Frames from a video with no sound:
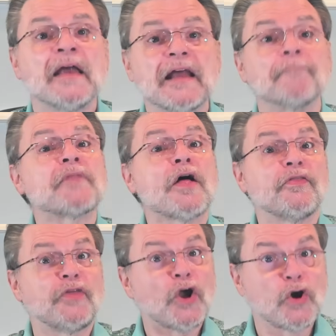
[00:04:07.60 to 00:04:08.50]
Now,
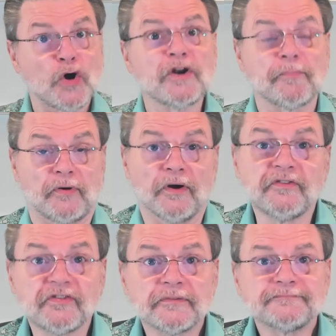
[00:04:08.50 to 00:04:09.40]
the good
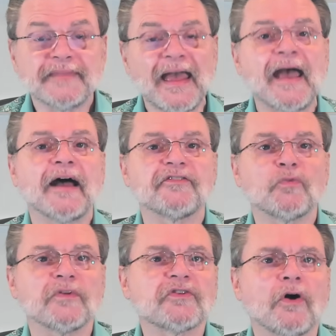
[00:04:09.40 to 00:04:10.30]
approach adds
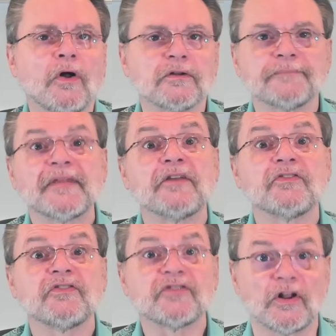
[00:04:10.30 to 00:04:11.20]
what's called
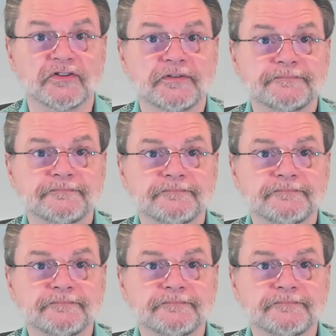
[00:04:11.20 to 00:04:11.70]
salt.